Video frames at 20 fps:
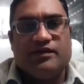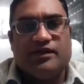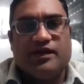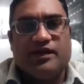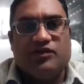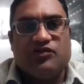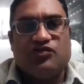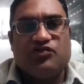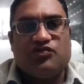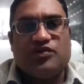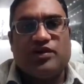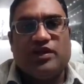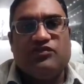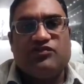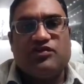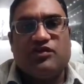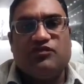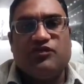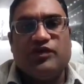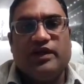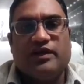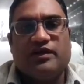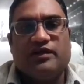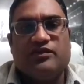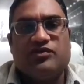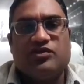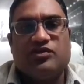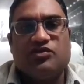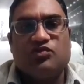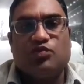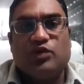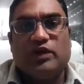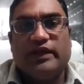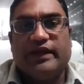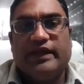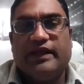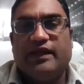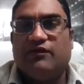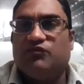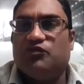That is, strengths and weaknesses will
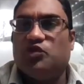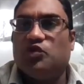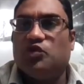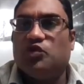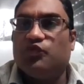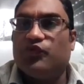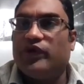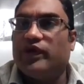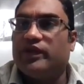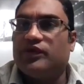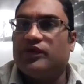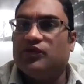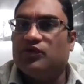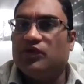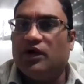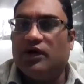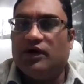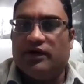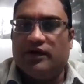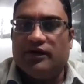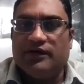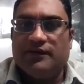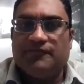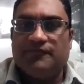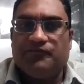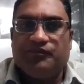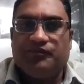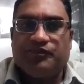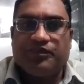give you where you are,